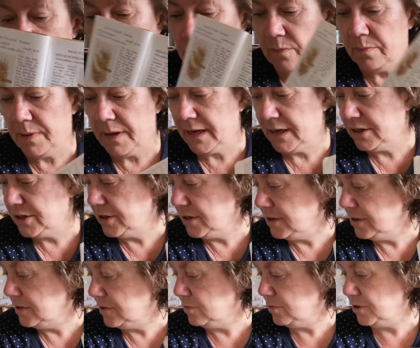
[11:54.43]
out all the
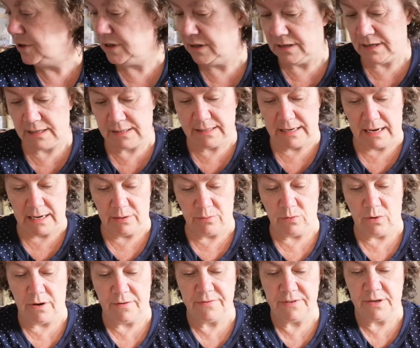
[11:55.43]
pictures, which is exactly
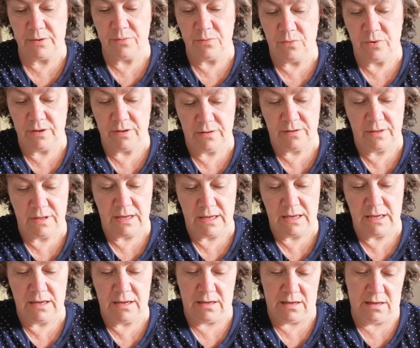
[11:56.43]
what I've done with
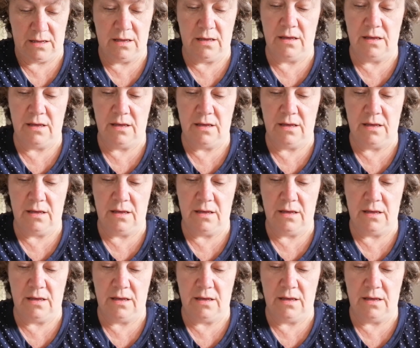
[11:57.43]
the